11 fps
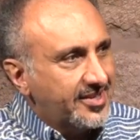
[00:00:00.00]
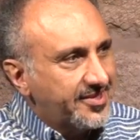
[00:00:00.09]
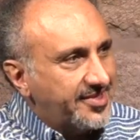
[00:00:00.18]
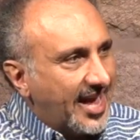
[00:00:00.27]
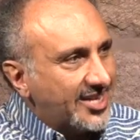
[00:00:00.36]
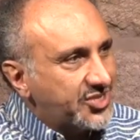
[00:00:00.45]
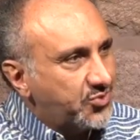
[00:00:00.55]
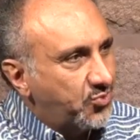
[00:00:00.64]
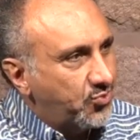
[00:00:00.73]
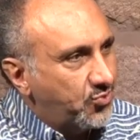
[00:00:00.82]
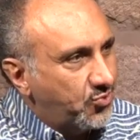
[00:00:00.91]
That's
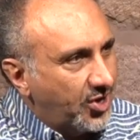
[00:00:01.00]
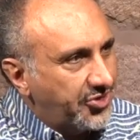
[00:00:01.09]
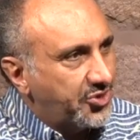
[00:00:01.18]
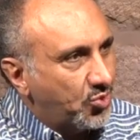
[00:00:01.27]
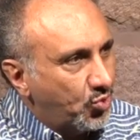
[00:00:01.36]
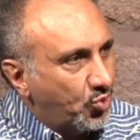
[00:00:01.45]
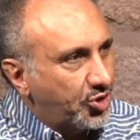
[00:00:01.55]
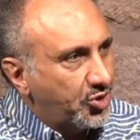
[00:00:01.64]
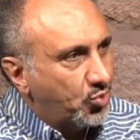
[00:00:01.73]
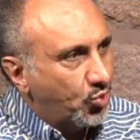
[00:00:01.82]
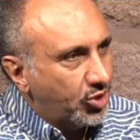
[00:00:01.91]
what the
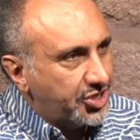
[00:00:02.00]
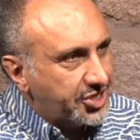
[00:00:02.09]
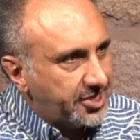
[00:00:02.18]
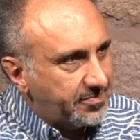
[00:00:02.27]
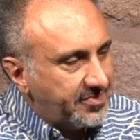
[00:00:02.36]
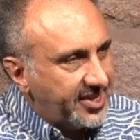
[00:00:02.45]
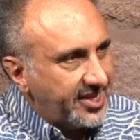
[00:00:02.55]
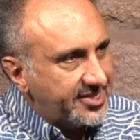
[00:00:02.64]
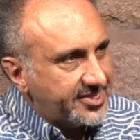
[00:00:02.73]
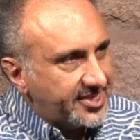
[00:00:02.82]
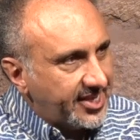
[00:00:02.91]
word worship
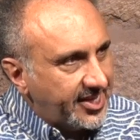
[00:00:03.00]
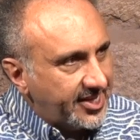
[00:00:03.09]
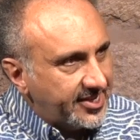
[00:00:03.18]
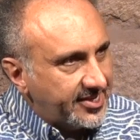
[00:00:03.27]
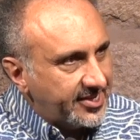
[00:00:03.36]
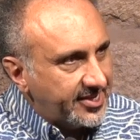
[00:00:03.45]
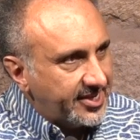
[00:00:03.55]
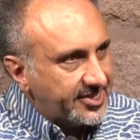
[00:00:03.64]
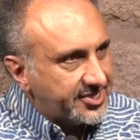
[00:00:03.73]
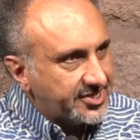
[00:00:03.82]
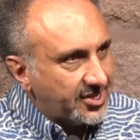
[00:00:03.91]
means in,
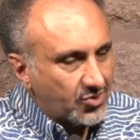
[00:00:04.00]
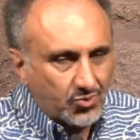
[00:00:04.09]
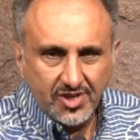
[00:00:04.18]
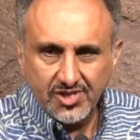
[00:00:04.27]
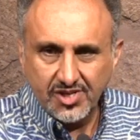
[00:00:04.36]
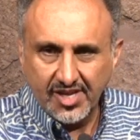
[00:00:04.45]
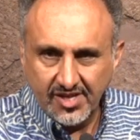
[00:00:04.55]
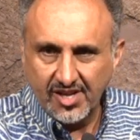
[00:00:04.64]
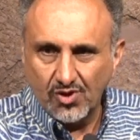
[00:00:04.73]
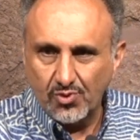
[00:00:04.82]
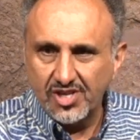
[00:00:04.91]
its orig- in
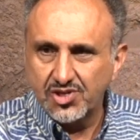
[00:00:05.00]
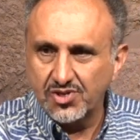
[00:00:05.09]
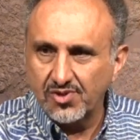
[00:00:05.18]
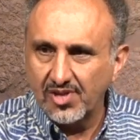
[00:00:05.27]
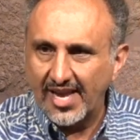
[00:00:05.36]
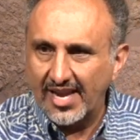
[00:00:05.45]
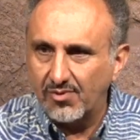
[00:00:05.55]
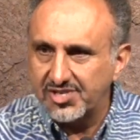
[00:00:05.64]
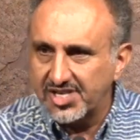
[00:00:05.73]
the original language.